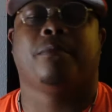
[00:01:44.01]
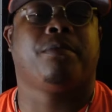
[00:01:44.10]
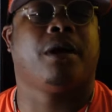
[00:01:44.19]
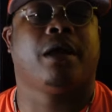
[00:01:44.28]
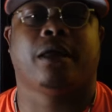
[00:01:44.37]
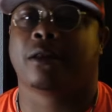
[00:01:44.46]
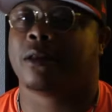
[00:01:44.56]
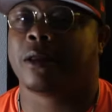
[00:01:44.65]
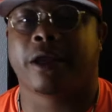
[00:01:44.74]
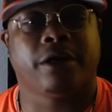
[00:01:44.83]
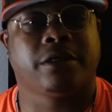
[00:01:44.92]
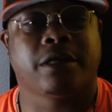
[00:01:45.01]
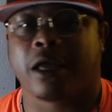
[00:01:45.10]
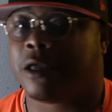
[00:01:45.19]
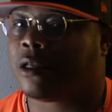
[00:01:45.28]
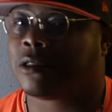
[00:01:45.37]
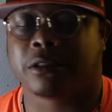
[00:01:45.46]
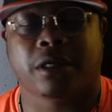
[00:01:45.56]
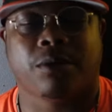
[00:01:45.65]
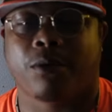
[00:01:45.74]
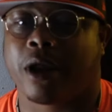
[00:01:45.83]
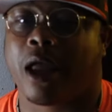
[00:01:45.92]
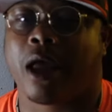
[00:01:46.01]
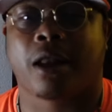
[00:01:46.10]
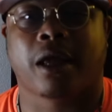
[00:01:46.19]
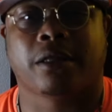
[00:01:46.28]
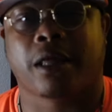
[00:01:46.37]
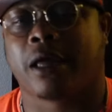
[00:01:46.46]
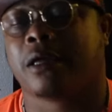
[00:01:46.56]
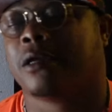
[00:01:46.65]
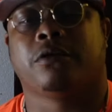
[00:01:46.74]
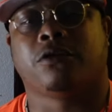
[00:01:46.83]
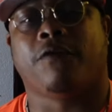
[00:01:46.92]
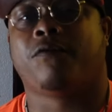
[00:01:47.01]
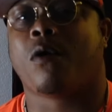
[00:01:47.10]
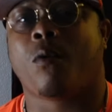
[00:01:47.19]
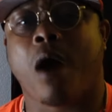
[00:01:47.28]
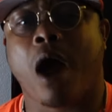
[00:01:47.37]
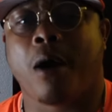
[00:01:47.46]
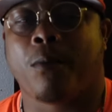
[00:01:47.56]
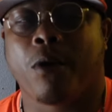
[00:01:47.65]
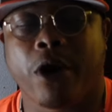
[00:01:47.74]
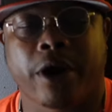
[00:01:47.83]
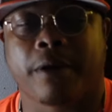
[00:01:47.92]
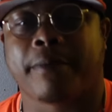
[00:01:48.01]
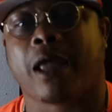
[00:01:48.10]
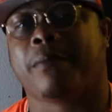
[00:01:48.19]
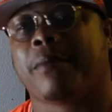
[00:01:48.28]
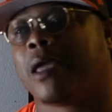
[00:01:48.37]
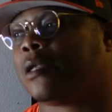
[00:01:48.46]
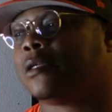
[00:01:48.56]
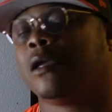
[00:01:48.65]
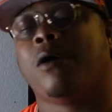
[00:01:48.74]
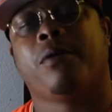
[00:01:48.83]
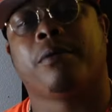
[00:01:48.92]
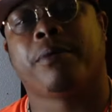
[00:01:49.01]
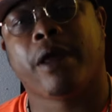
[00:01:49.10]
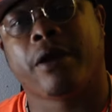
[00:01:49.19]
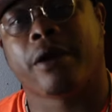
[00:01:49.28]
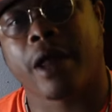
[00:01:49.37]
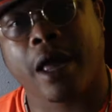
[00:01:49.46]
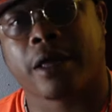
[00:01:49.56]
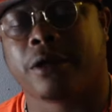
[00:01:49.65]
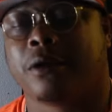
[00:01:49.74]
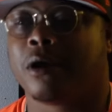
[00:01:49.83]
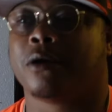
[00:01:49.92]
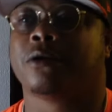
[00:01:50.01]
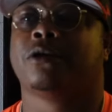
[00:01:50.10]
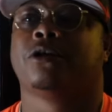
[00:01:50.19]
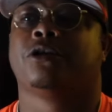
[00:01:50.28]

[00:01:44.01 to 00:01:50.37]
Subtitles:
But here to tell you, it just didn't work out like that. So for a while I'm worried, I'm like, man, is he gonna wanna play or not, you know?